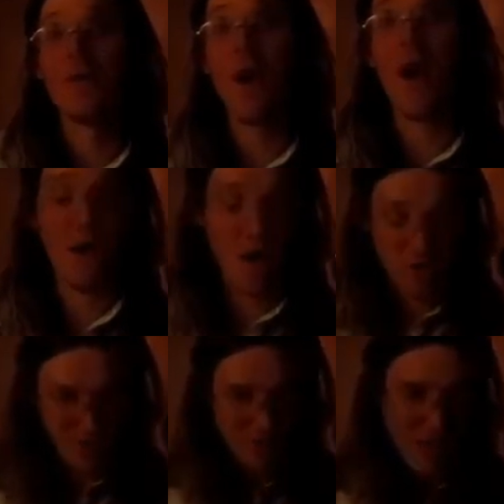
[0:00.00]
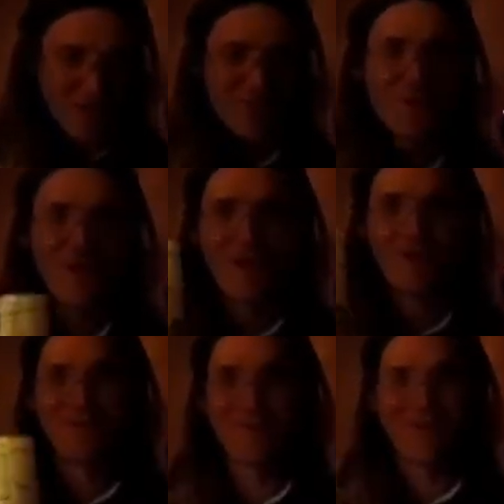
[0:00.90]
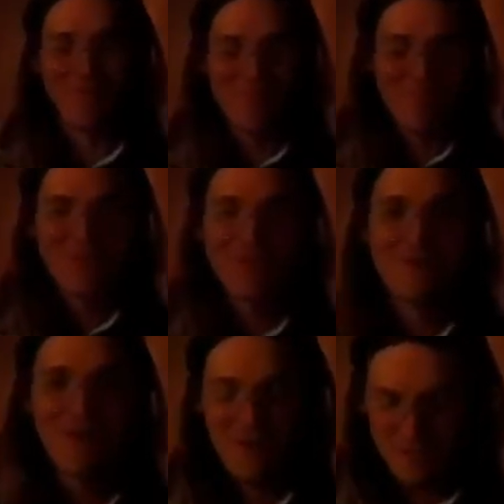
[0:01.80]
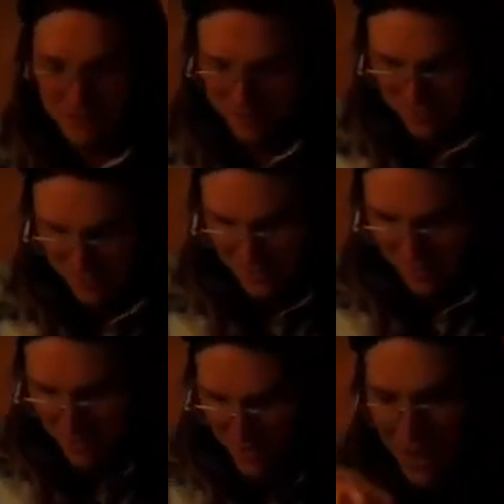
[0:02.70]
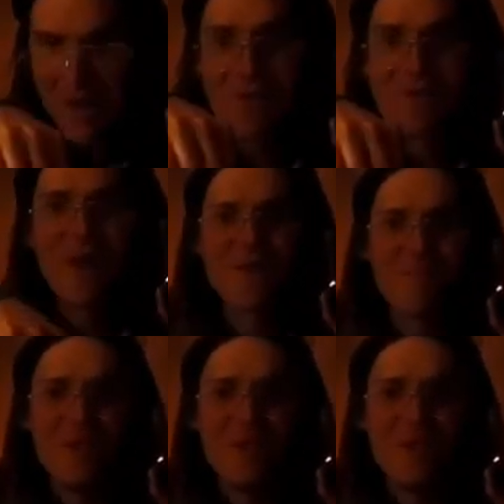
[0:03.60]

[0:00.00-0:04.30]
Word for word: Yeah, I I ate two cans of two cans. I ate two cans of